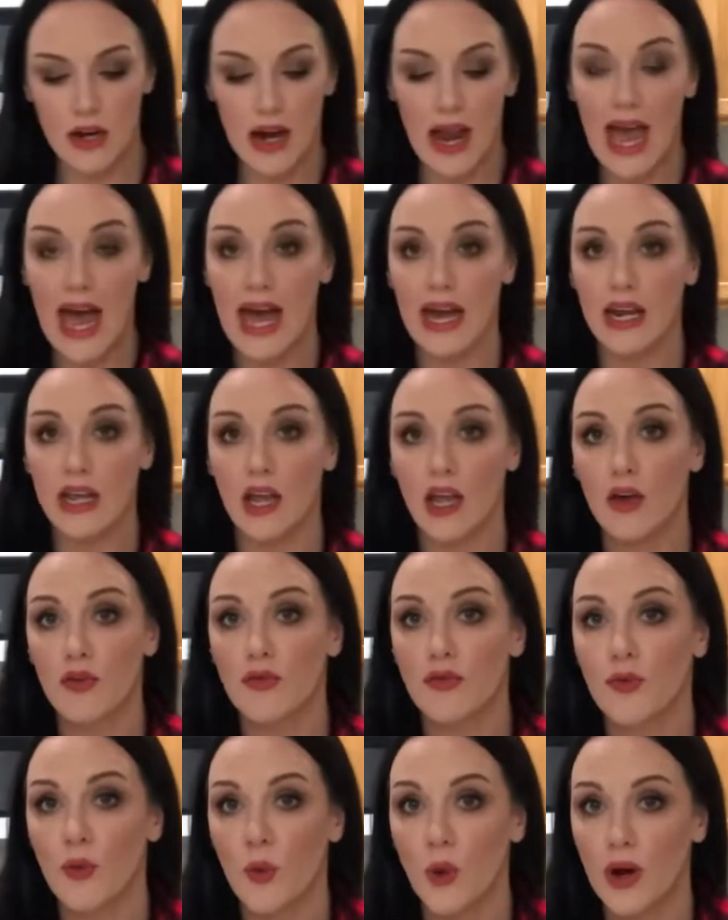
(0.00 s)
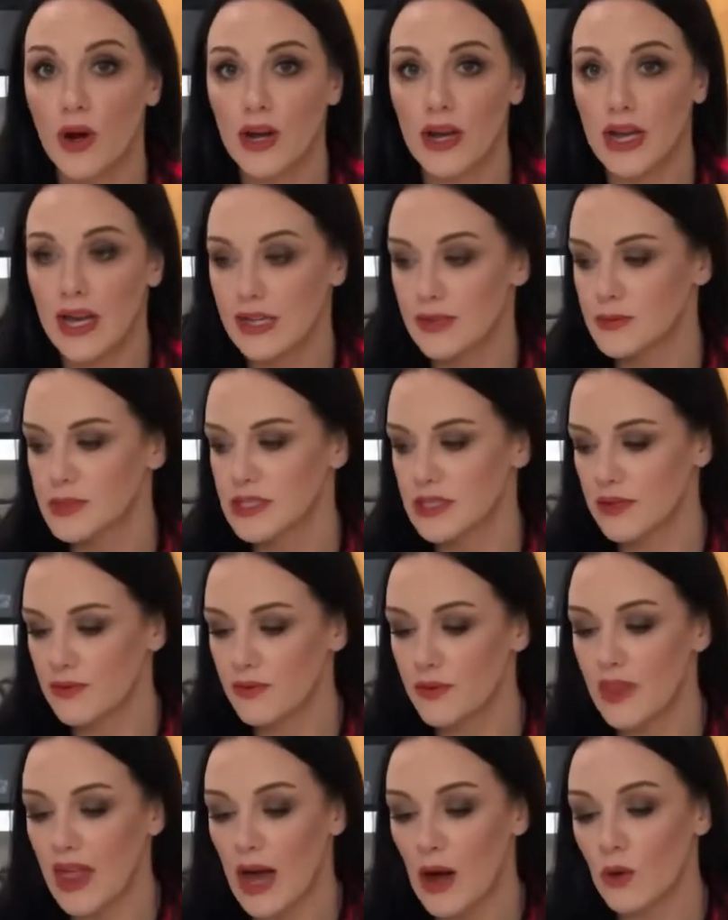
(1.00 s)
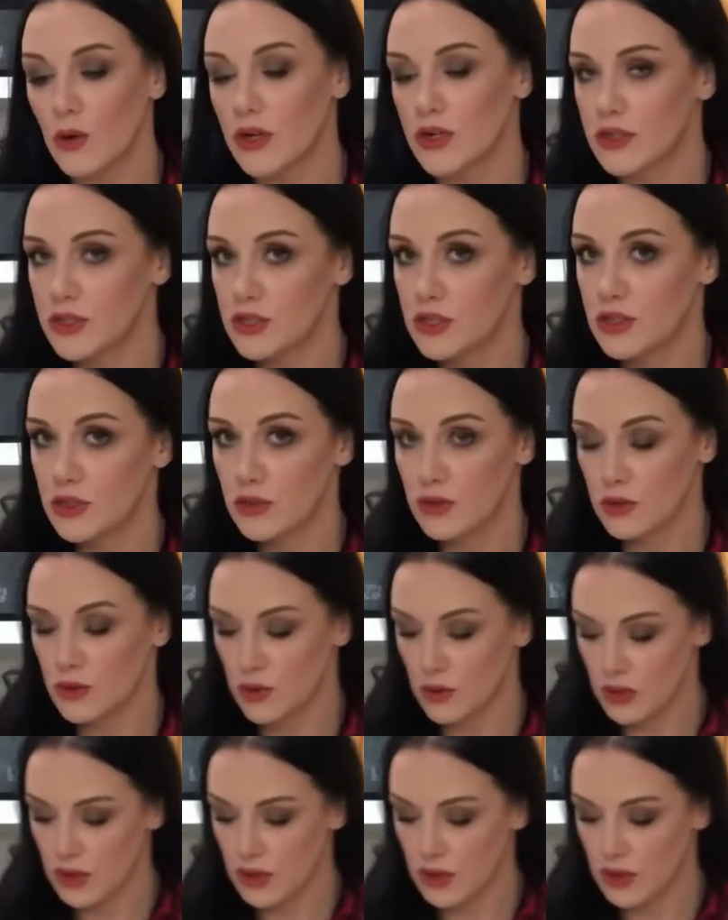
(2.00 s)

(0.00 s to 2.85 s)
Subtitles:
adding 4 cups of flour to